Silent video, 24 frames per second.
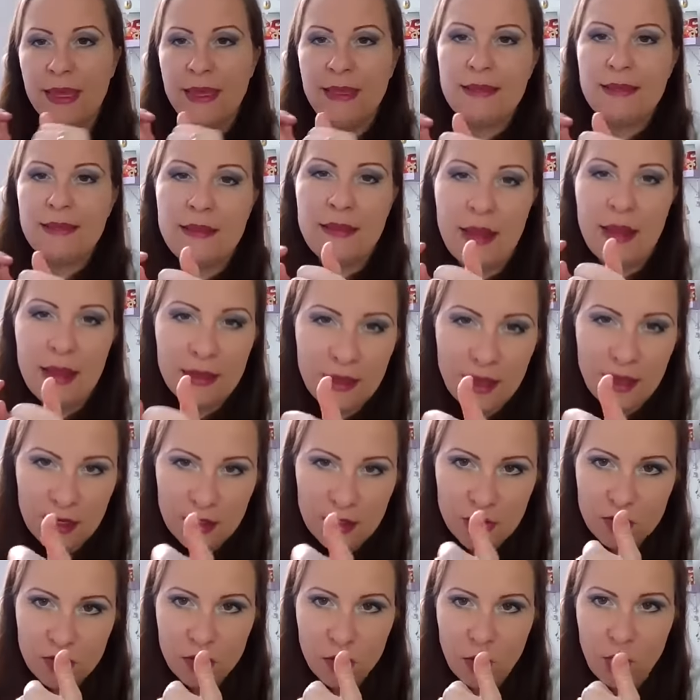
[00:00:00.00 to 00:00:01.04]
it's like
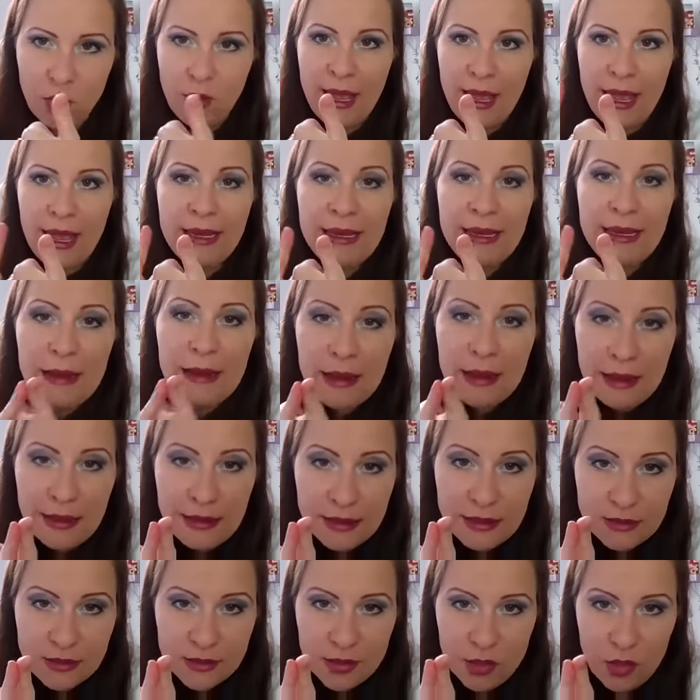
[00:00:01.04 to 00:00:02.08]
that. So
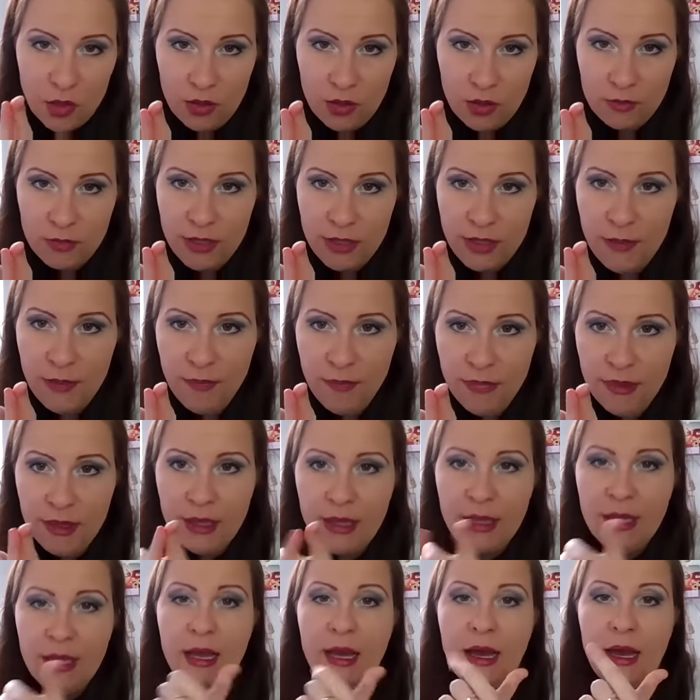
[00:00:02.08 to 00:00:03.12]
analyze calmly,
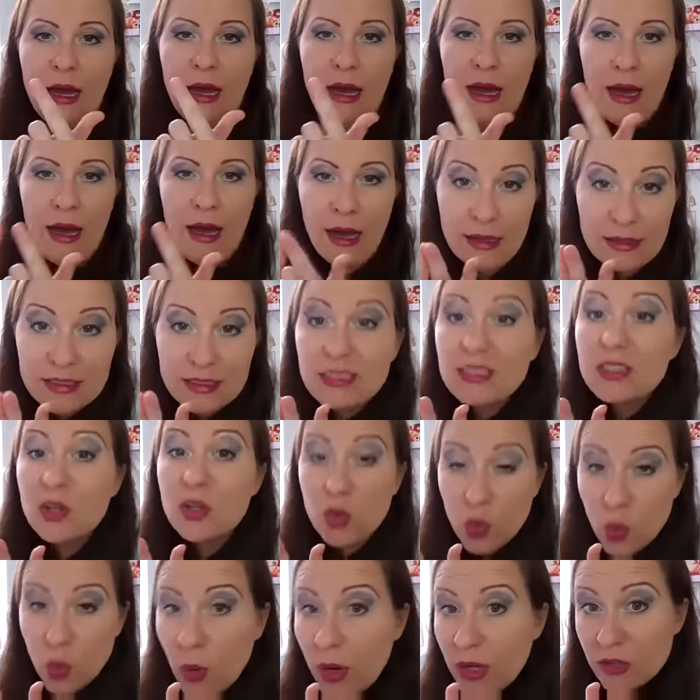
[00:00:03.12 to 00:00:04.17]

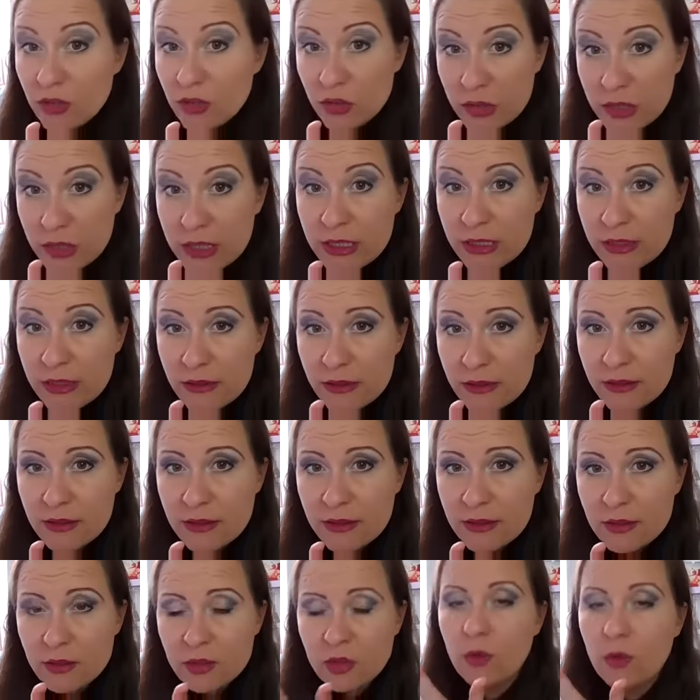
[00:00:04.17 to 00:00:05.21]
ask questions.
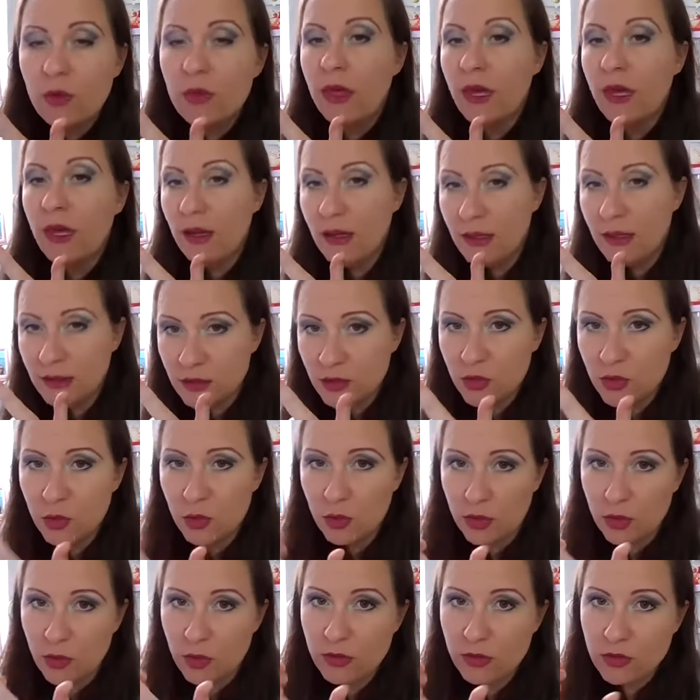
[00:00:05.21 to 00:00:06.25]
So they ask
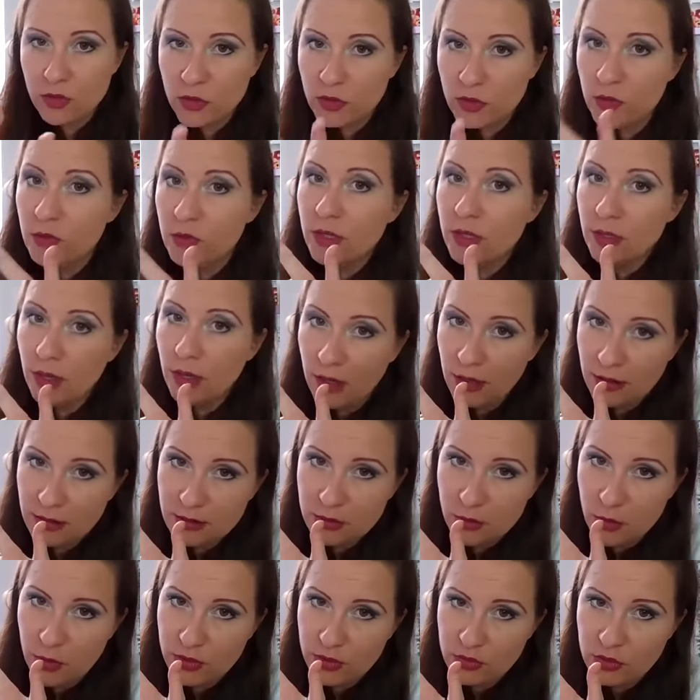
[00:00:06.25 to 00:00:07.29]
you a question, you can
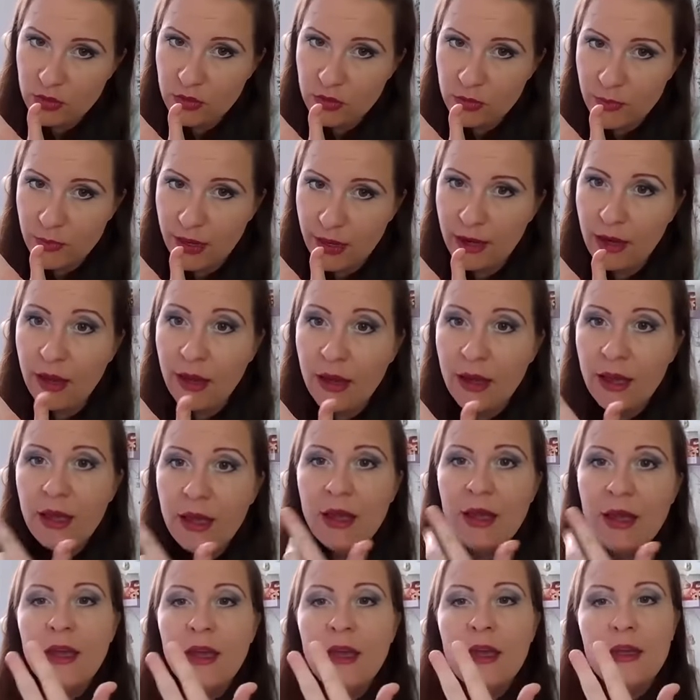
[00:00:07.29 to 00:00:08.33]
ask questions back,
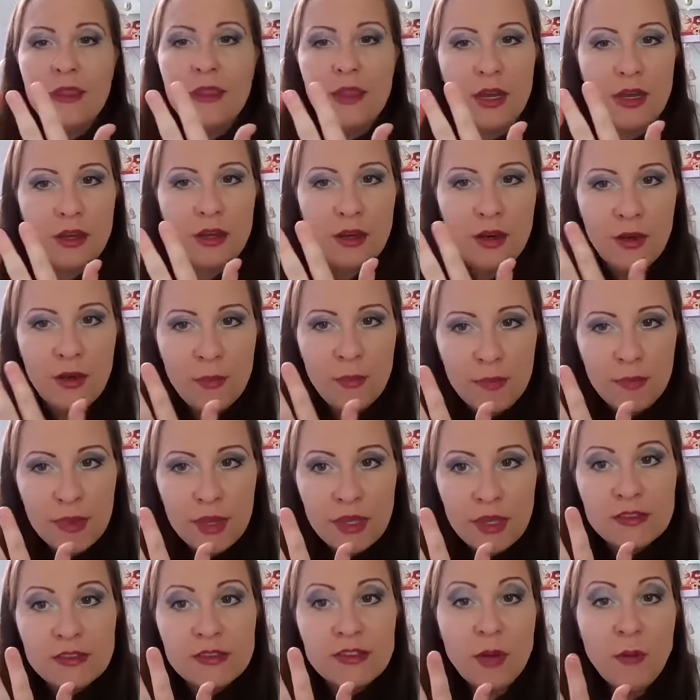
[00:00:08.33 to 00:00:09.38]
then
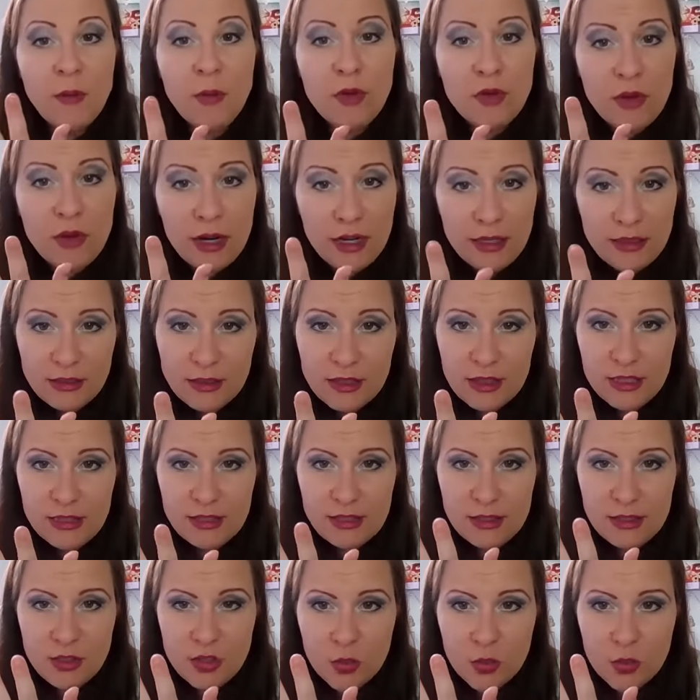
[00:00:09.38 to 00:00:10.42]
summarize the
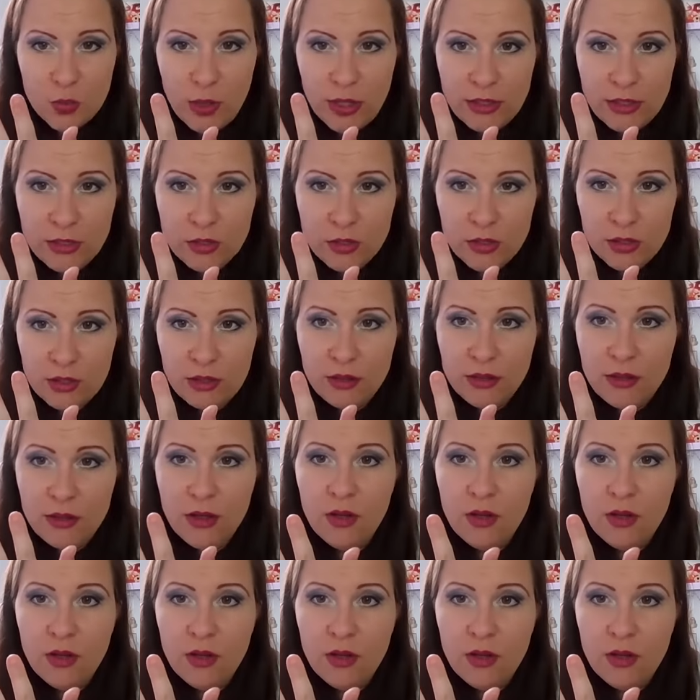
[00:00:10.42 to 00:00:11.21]
situation,